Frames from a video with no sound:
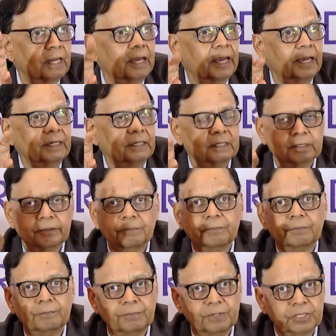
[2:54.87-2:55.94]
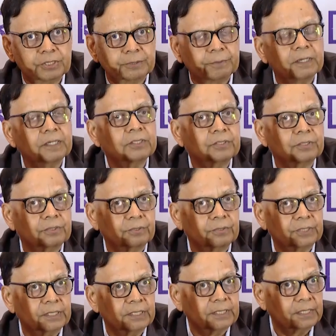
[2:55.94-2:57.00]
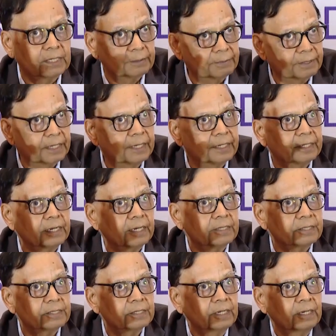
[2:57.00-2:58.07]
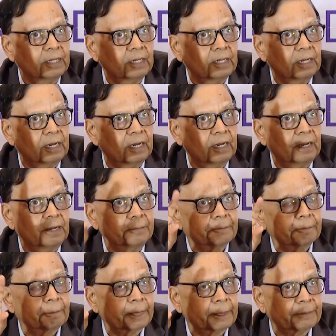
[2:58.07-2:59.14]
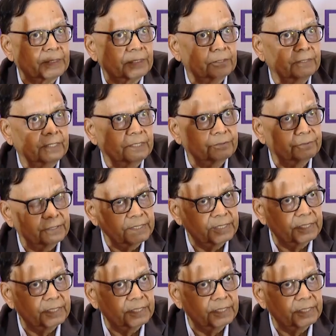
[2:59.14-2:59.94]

and municipal institutions in urban areas. So that's one